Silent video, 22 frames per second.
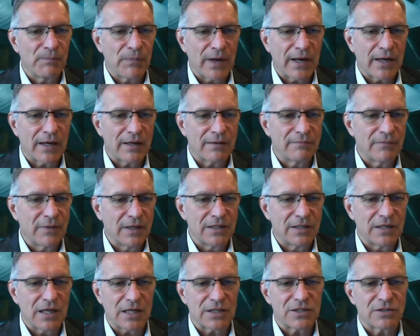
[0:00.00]
Uh,
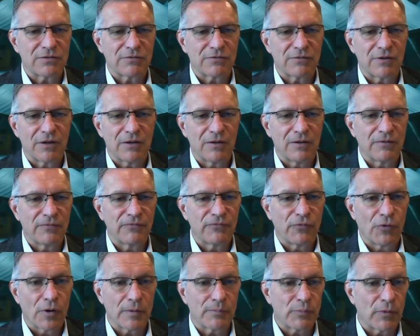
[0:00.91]
industrial
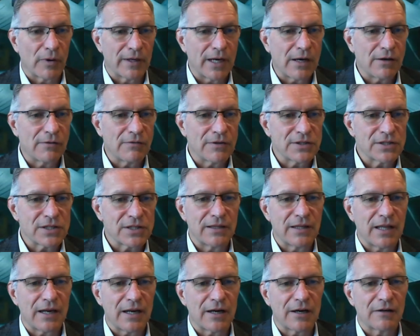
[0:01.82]
4.0 is
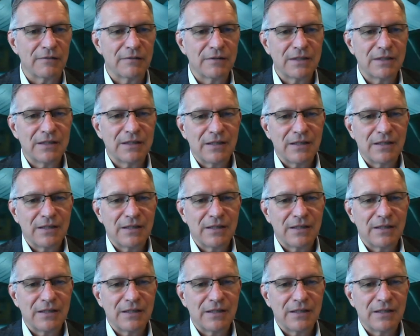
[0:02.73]
in there.